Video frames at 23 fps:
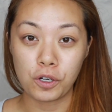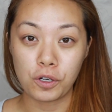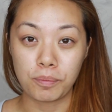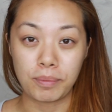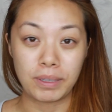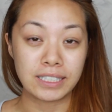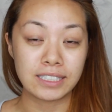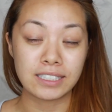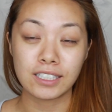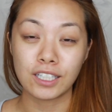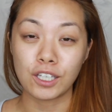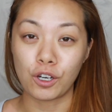
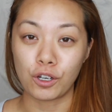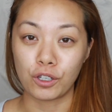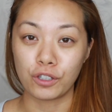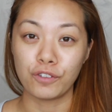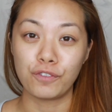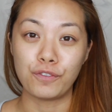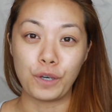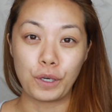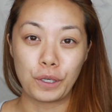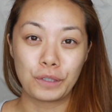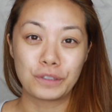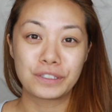basically all the
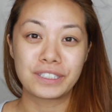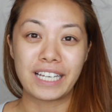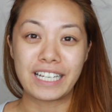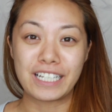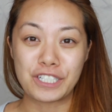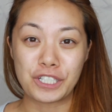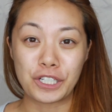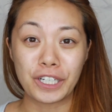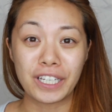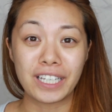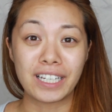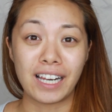photos I
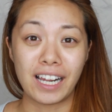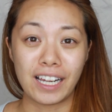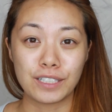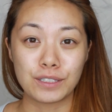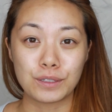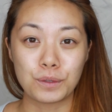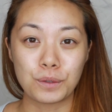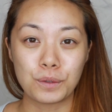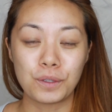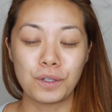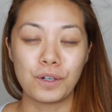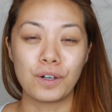took in high
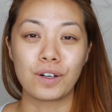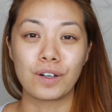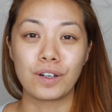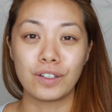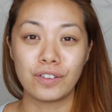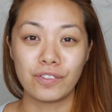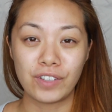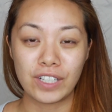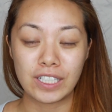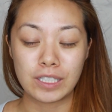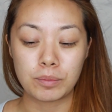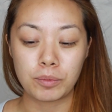school are
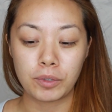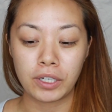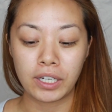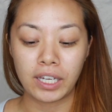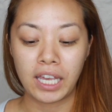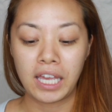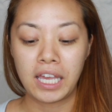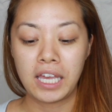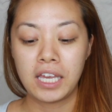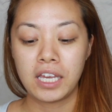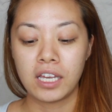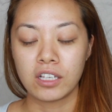on Facebook.